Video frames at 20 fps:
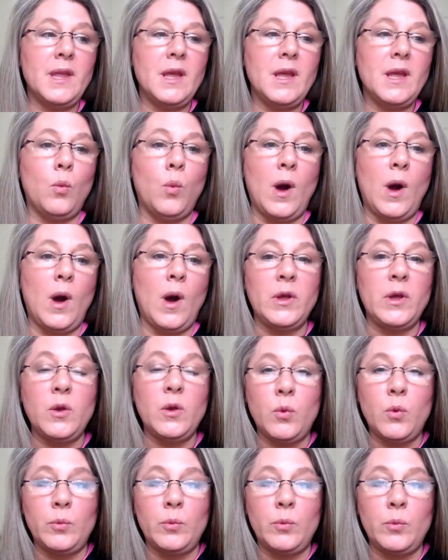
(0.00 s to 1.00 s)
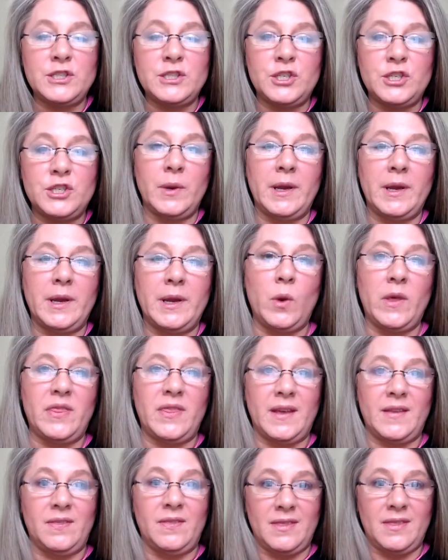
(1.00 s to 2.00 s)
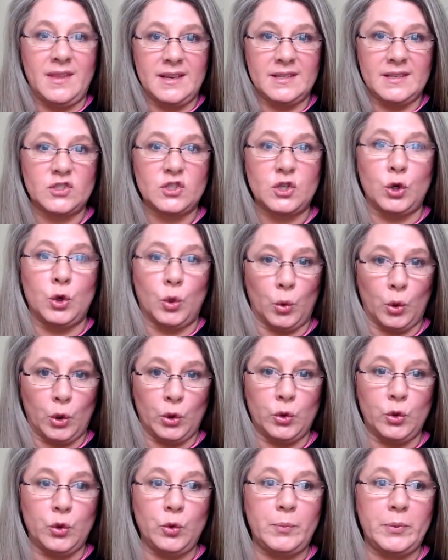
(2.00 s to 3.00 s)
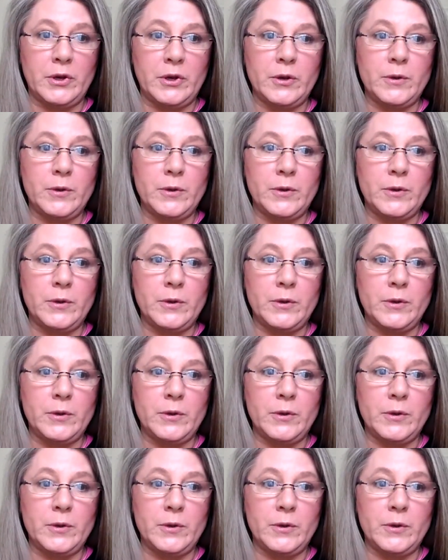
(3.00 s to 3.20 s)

what we will be doing within this group,